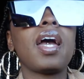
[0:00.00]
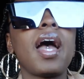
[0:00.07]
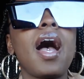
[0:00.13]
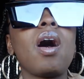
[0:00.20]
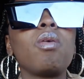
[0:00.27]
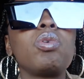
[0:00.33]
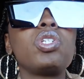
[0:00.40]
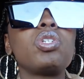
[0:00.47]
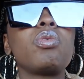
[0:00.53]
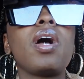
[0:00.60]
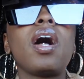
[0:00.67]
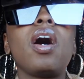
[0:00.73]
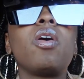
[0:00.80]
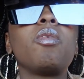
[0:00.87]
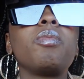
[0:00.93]
How would you
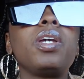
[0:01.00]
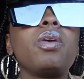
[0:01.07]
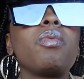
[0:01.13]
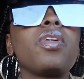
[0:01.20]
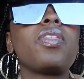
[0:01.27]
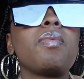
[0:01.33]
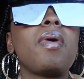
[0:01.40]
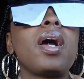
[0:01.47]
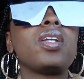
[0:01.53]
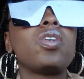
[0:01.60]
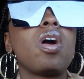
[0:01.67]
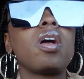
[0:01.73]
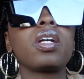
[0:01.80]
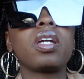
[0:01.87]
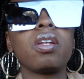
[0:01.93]
help me with my
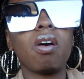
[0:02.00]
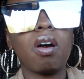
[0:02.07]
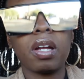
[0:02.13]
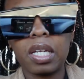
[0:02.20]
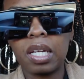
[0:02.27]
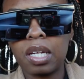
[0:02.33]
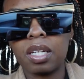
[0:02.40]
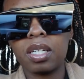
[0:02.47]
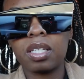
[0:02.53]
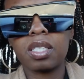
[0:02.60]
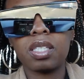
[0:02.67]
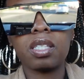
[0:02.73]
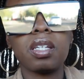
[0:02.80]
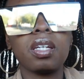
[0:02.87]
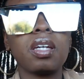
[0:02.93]
target
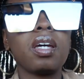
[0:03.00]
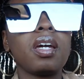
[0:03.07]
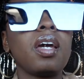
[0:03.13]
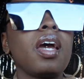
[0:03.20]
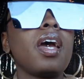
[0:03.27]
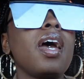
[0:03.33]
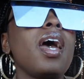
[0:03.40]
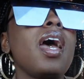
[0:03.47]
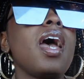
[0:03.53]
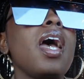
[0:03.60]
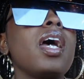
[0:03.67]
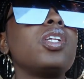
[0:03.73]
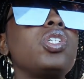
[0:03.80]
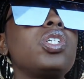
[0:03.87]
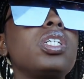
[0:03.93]
audience?
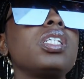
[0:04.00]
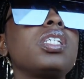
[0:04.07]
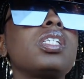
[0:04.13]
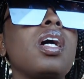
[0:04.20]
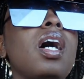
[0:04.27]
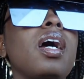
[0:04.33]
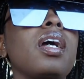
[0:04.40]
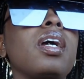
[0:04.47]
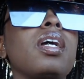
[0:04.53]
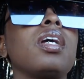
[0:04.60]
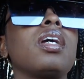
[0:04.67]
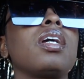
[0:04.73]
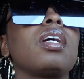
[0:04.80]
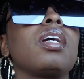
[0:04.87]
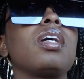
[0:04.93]
And she's like,
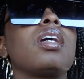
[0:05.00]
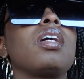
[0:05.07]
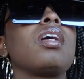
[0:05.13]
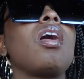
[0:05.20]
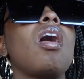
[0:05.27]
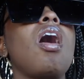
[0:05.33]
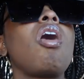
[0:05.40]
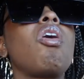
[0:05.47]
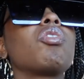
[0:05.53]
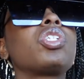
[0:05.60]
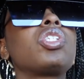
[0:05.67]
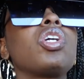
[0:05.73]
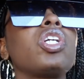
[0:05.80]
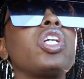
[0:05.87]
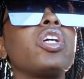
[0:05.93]
oh,
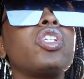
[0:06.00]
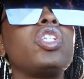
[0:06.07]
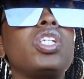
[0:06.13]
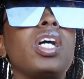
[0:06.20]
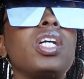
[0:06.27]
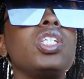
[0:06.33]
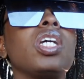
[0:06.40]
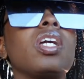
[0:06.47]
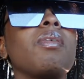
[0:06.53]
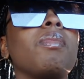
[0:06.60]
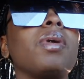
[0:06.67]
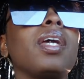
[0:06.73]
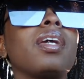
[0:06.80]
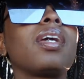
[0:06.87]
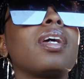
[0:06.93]
so you're judging
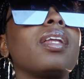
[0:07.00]
me.